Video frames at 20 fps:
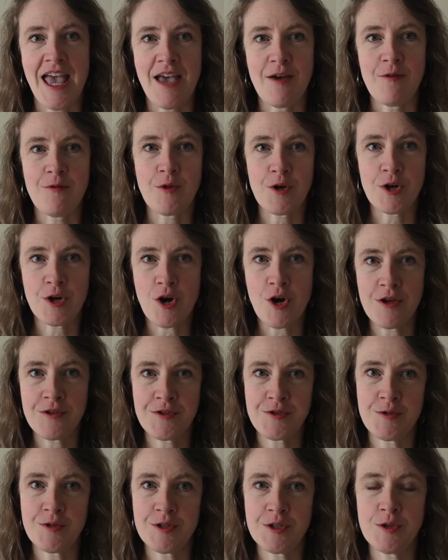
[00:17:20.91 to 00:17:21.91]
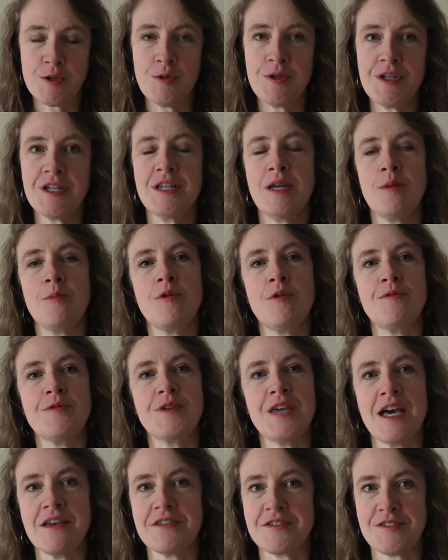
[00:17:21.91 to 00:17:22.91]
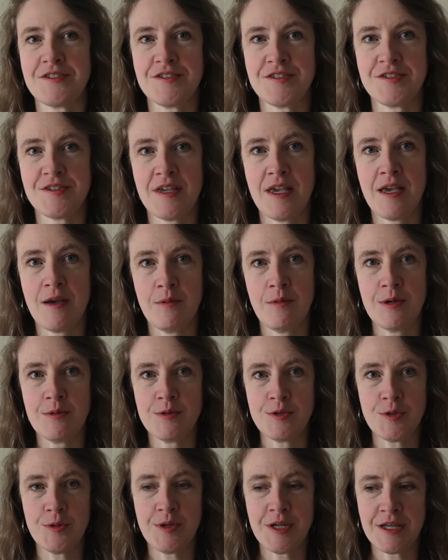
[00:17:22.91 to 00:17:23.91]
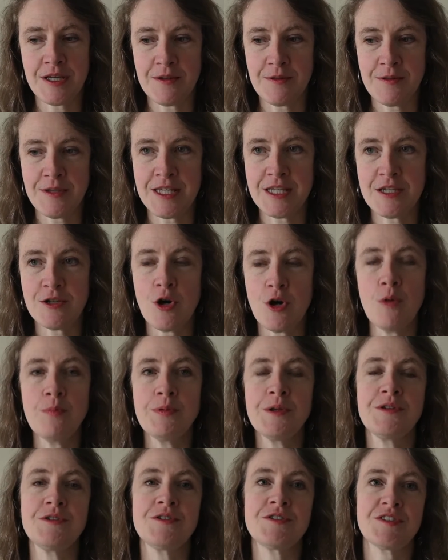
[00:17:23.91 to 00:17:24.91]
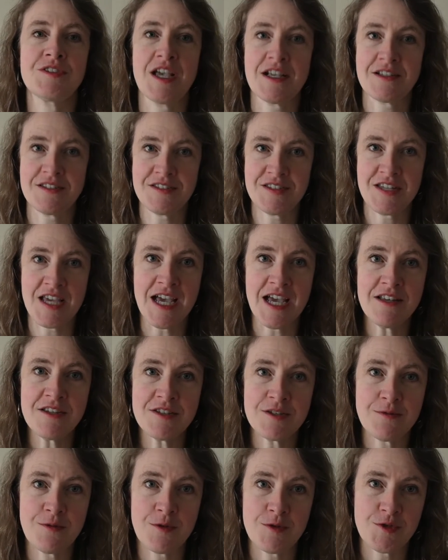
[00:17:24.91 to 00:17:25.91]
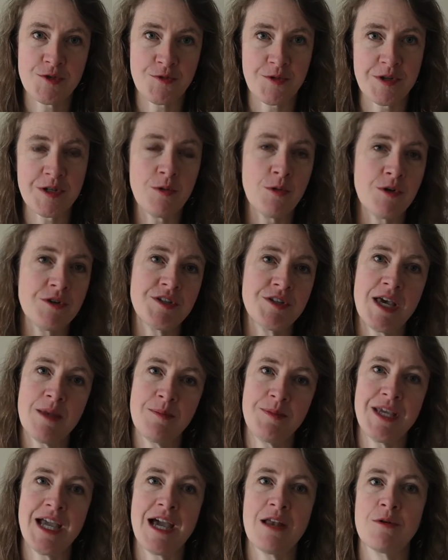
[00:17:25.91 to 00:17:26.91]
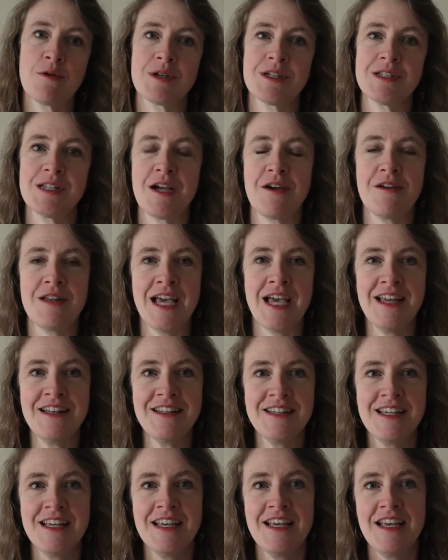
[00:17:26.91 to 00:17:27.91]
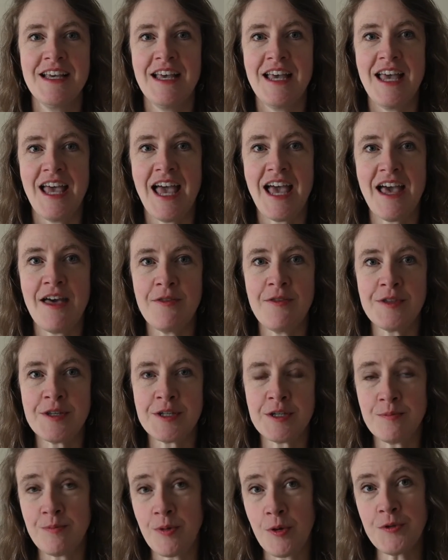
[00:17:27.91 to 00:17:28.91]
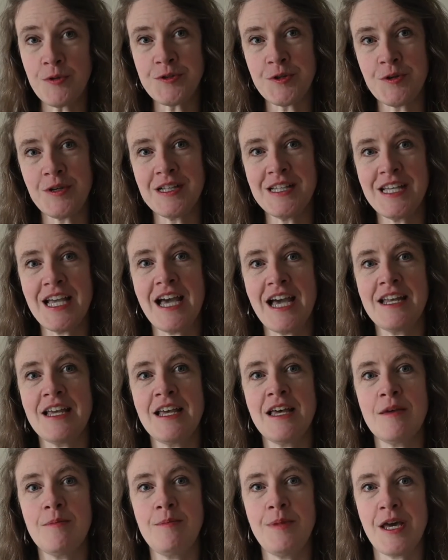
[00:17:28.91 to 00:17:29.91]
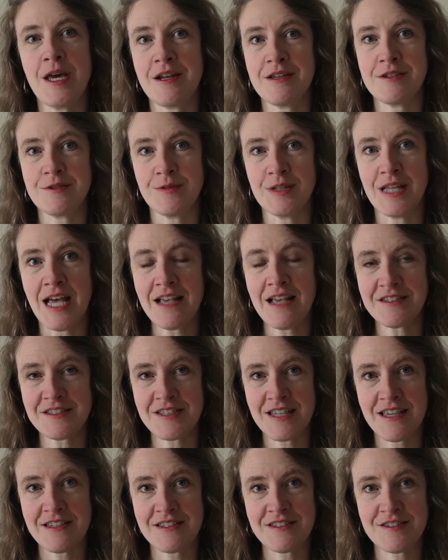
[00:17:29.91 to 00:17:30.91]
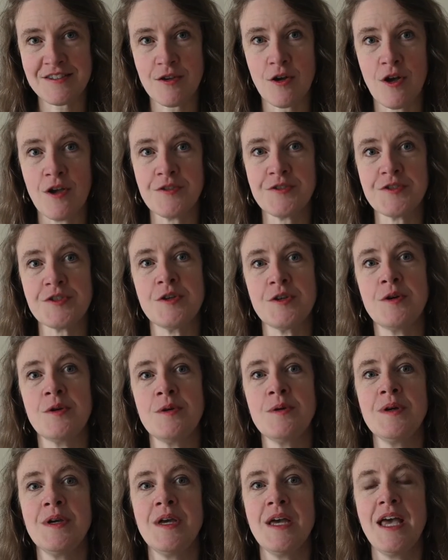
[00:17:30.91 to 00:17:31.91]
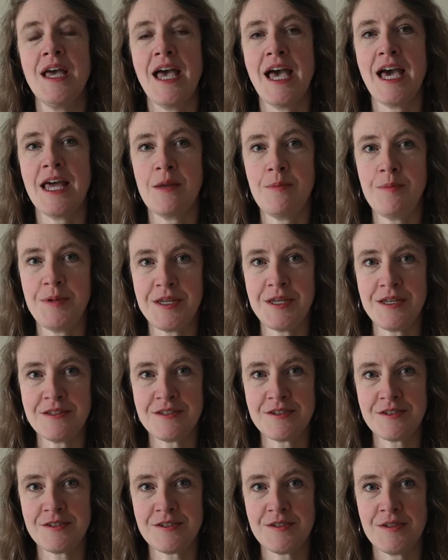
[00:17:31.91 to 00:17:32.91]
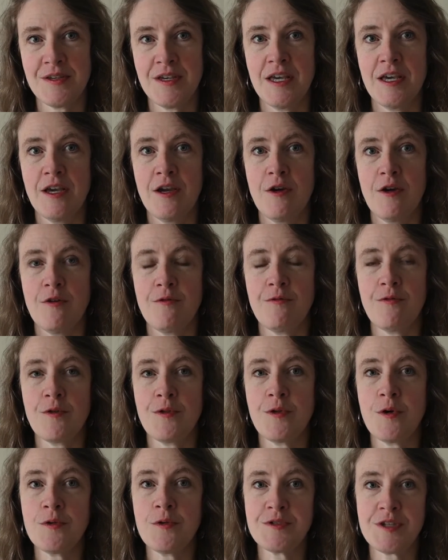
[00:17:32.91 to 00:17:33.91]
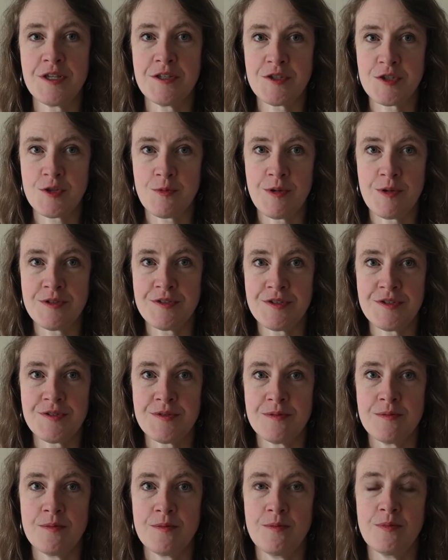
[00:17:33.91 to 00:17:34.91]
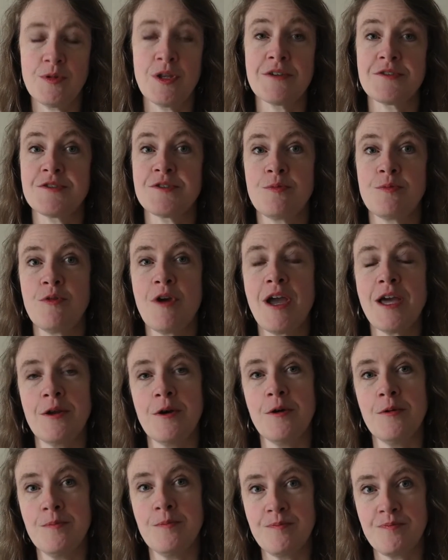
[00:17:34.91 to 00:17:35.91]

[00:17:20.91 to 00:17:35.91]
for a concert including a number of guests. We were doing the Copeland Sextet for string quartet, piano, and clarinet. And the composer Ileana Perez Velasquez also had a piece for those instruments plus soprano.